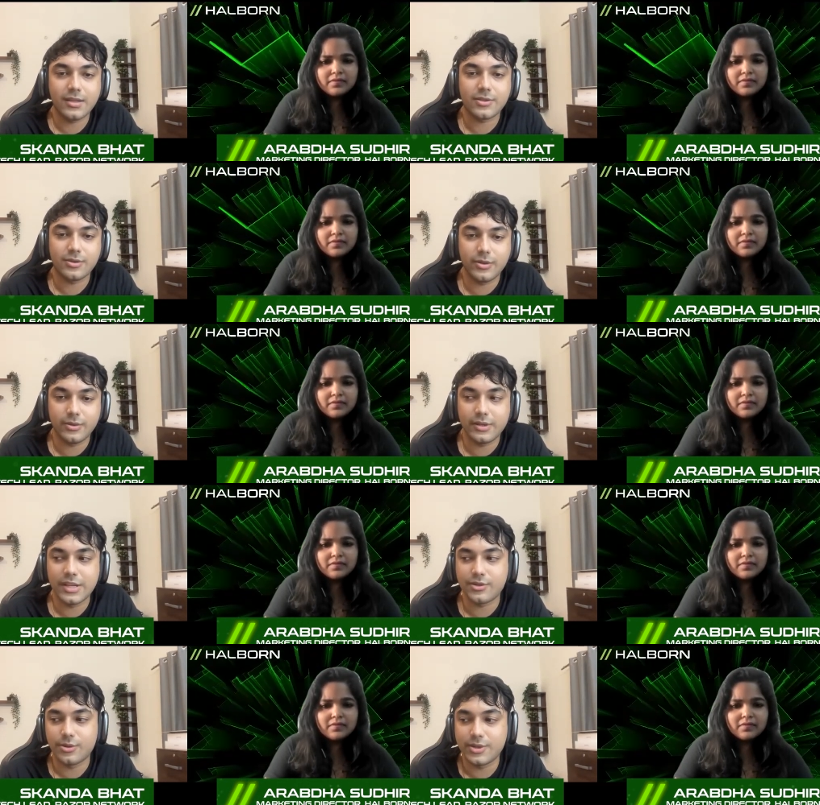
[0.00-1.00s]
Speaker 1: that there's no
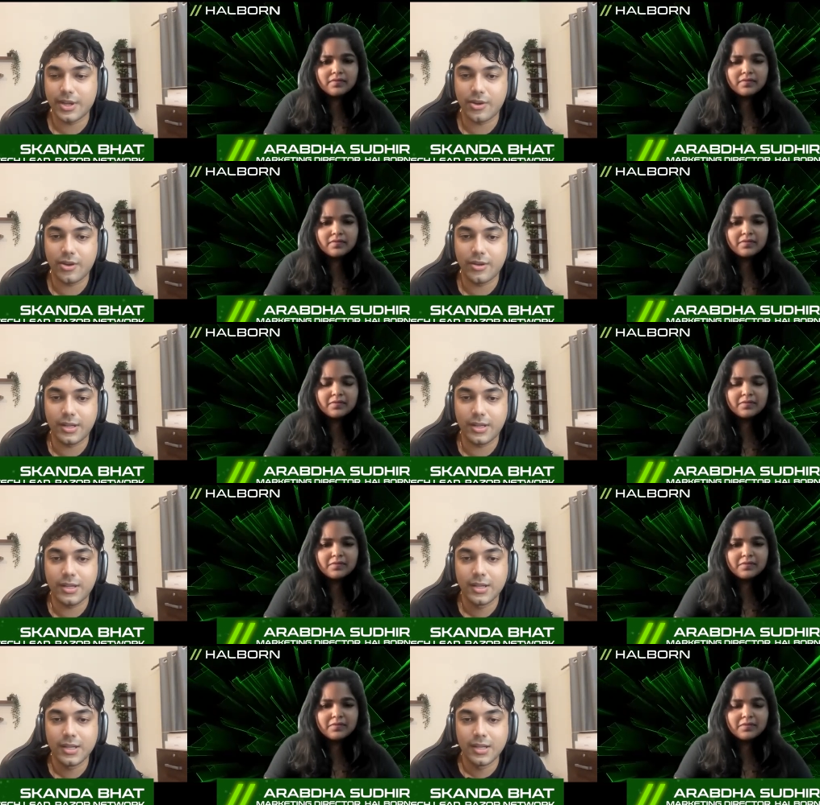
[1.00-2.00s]
there's no
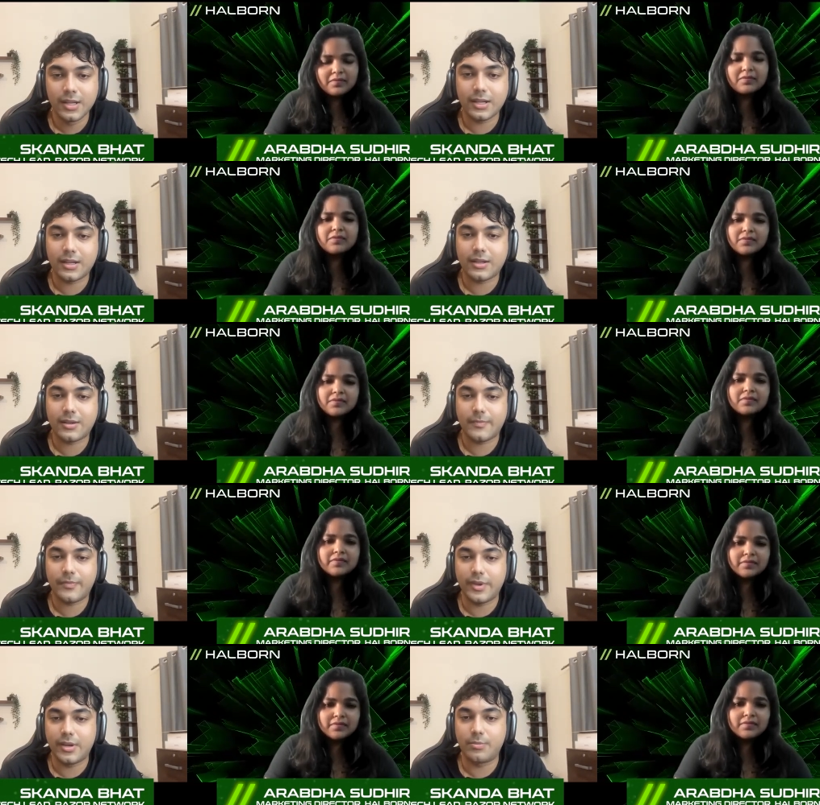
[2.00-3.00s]
security uh,
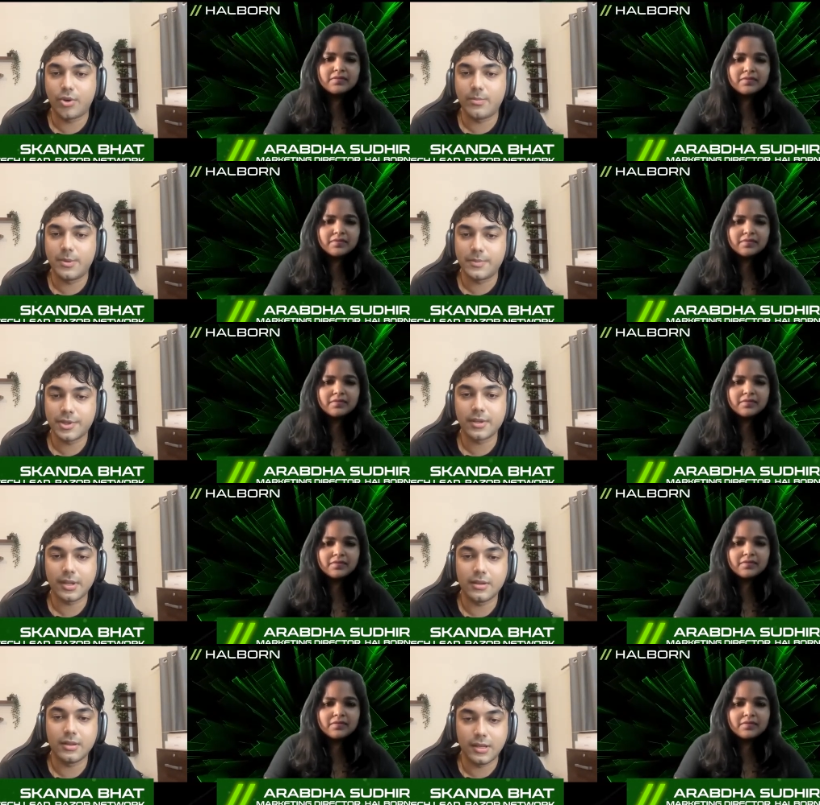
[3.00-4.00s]
problems
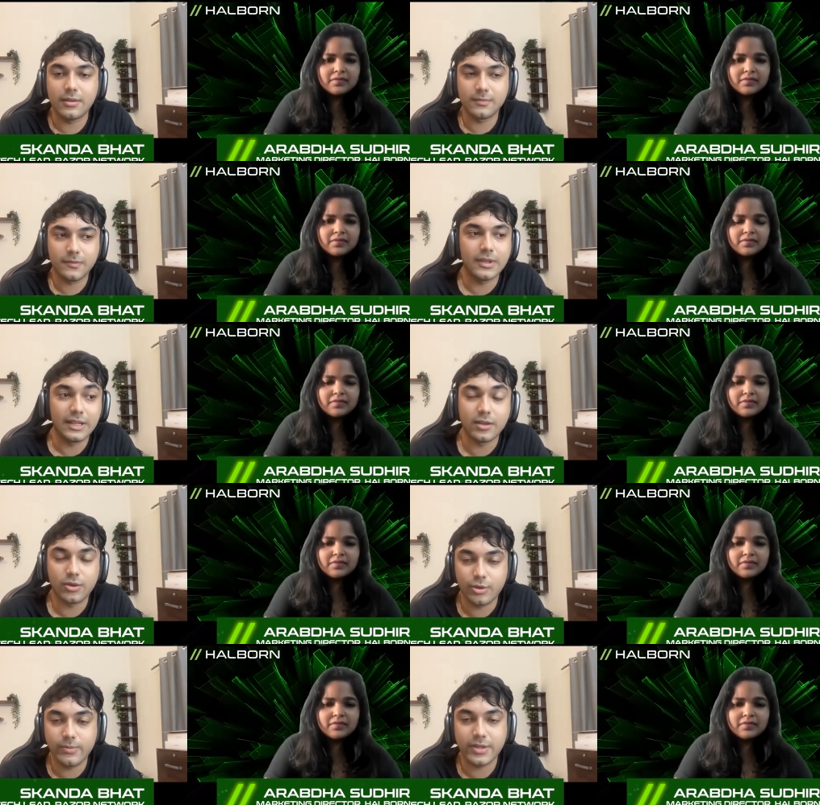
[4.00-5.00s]
in in the, in the
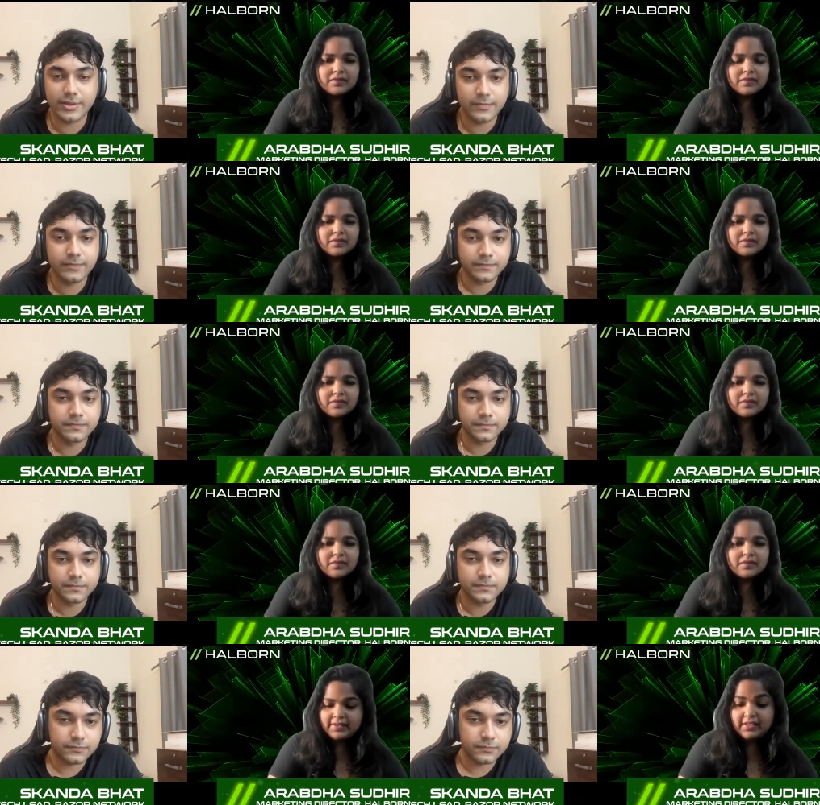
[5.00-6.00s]
code base.
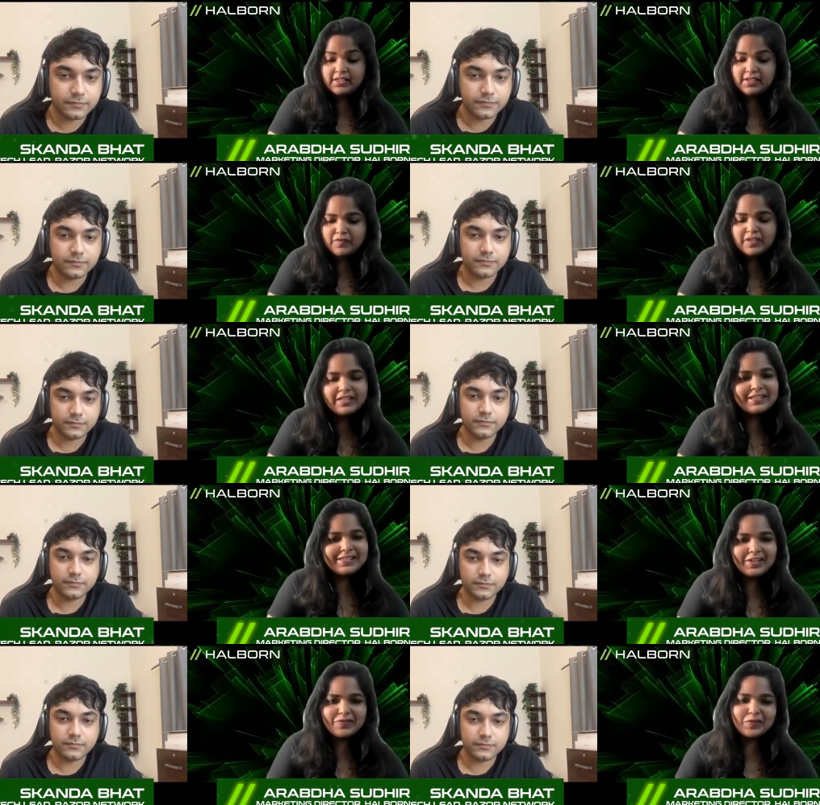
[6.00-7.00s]
Speaker 2: That's uh, definitely
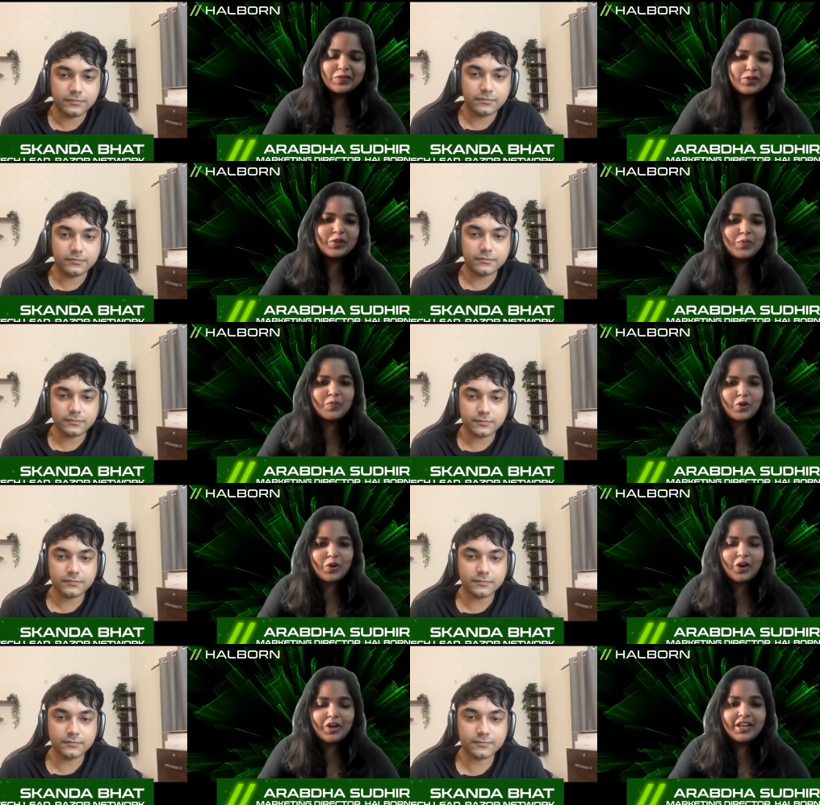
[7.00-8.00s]
insightful to know
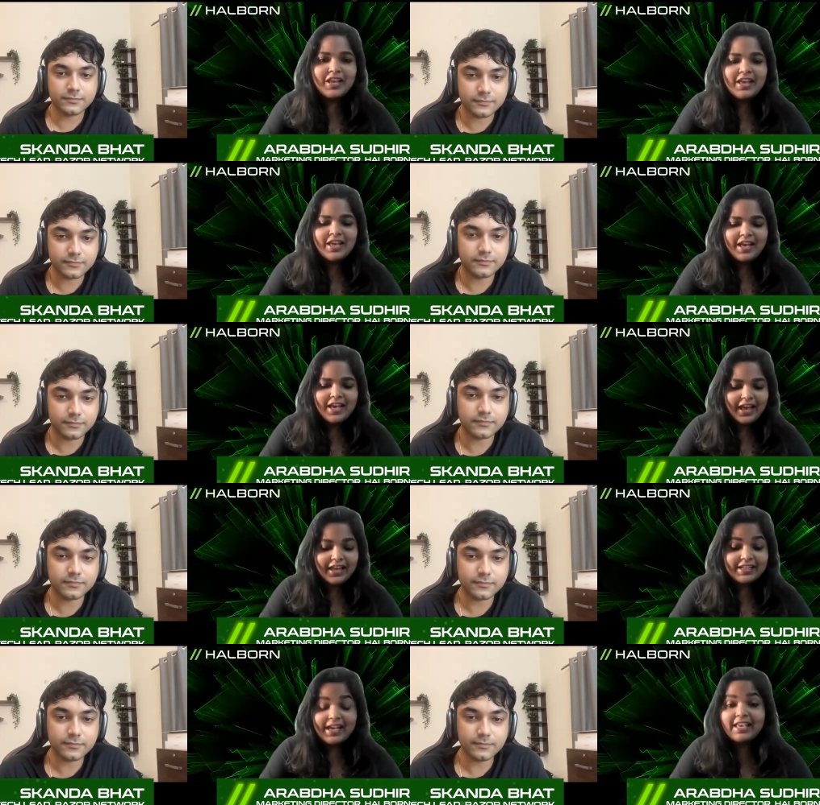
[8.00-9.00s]
more on,
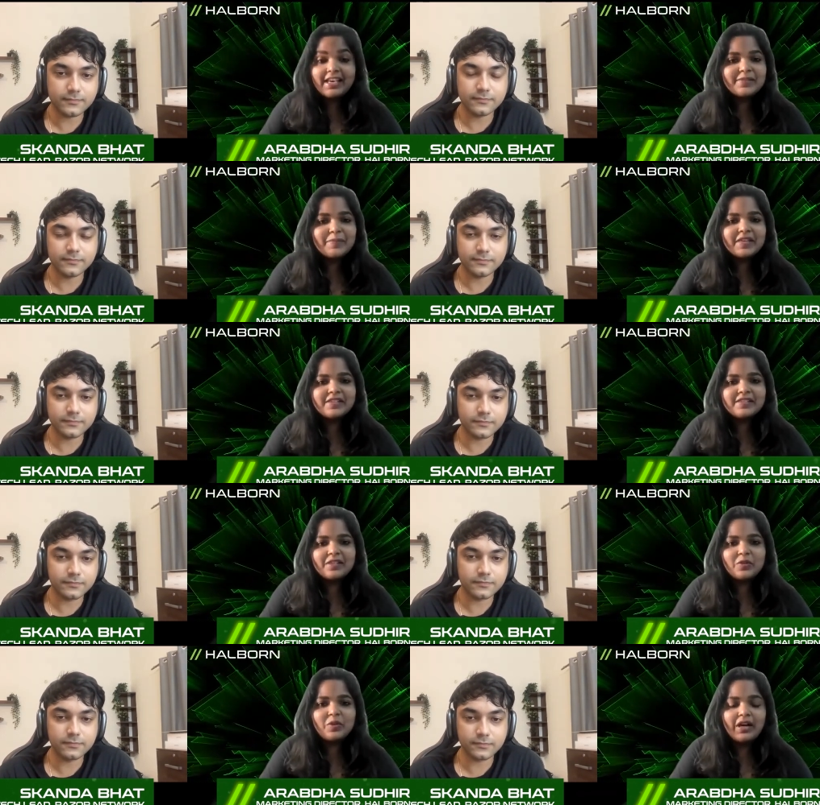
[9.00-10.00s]
and I guess
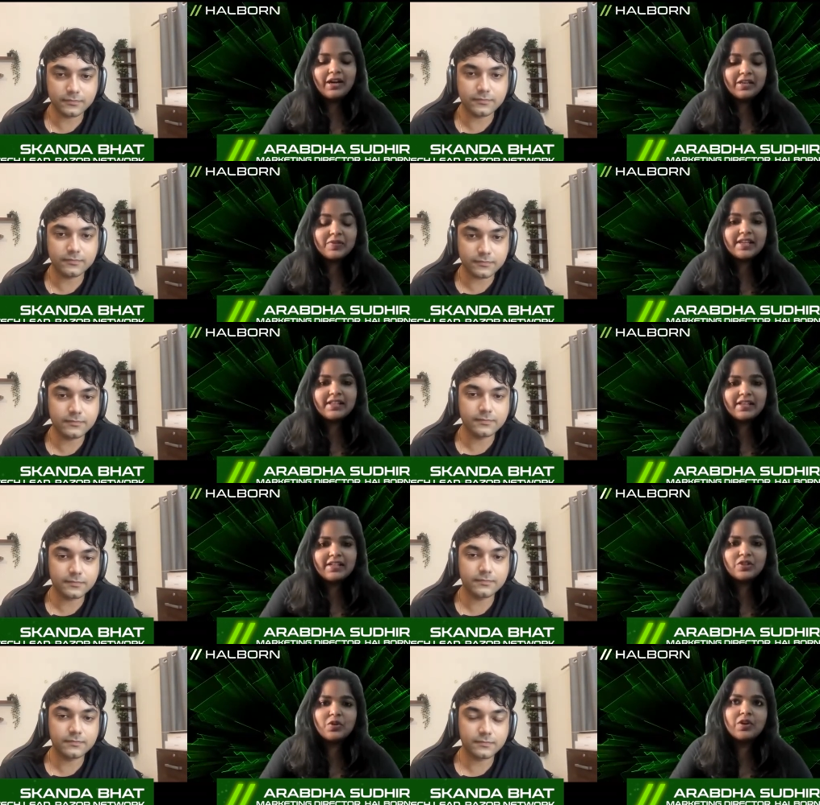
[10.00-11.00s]
because you uh, you said
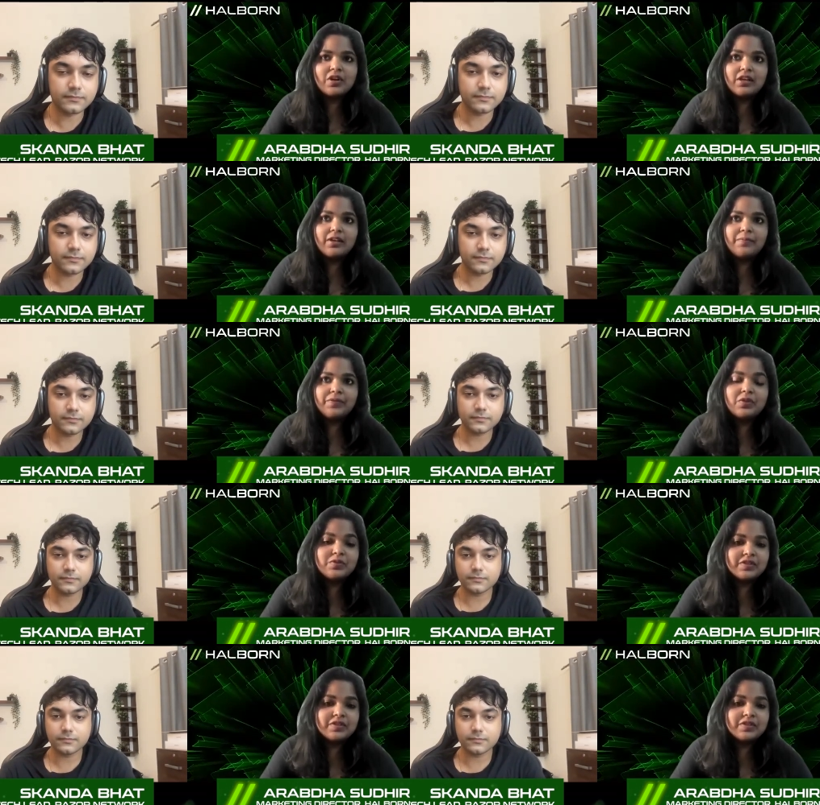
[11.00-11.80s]
that your um,